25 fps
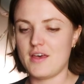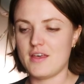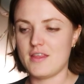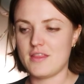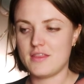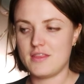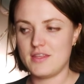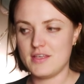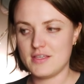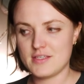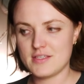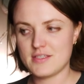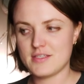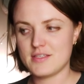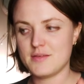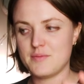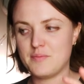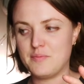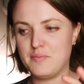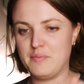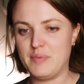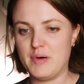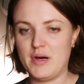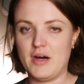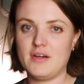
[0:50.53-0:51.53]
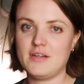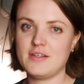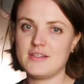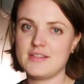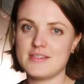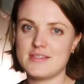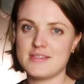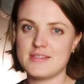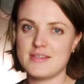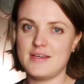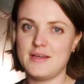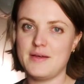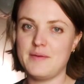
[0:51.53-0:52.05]
this
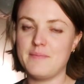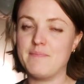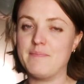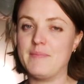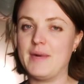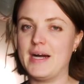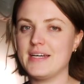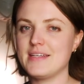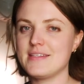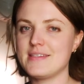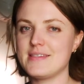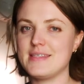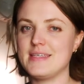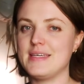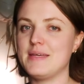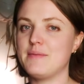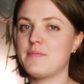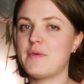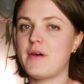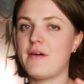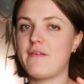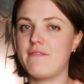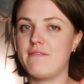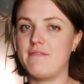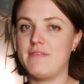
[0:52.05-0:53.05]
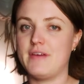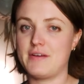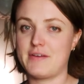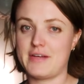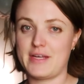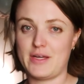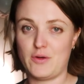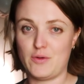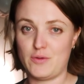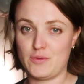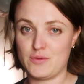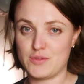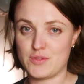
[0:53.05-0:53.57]
box might seem
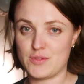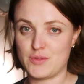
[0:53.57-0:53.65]
very old